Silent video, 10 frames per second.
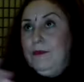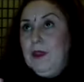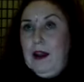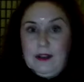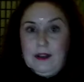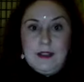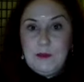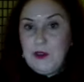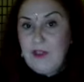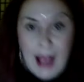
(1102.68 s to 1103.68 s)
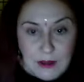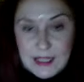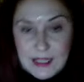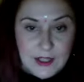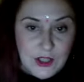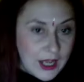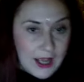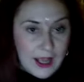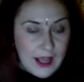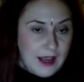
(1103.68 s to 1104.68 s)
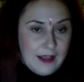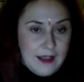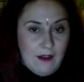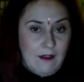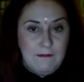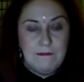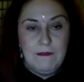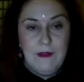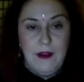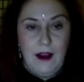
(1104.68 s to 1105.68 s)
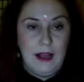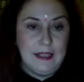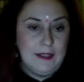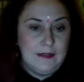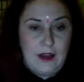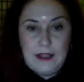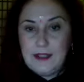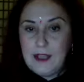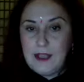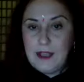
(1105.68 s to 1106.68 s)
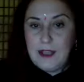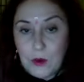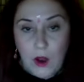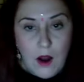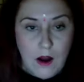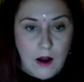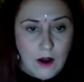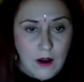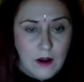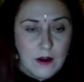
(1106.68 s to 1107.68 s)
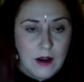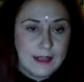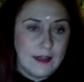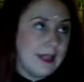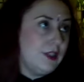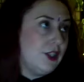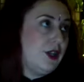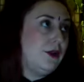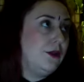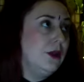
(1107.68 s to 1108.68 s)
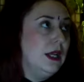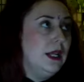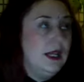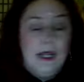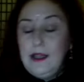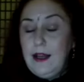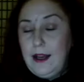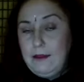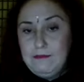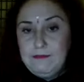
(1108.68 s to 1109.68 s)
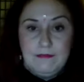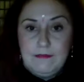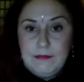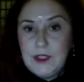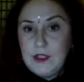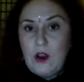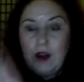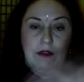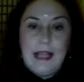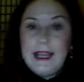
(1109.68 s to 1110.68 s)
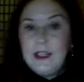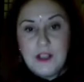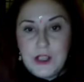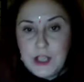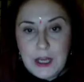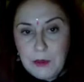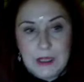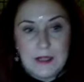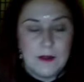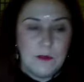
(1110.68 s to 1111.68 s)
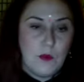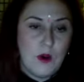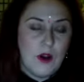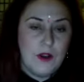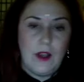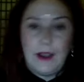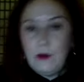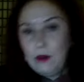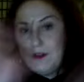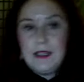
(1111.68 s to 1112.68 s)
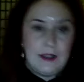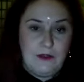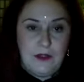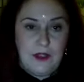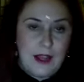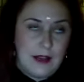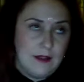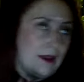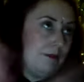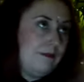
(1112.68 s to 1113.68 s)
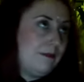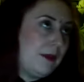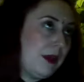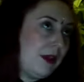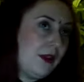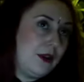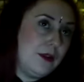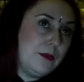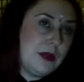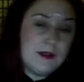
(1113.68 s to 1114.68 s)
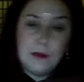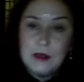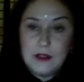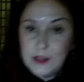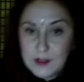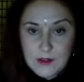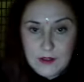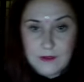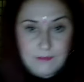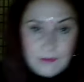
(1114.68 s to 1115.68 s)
I'd like to move house this year. I'd like to buy a new car. I'd like to start a relationship with someone, like all of these different things. Maybe, you know, it could be as simple as just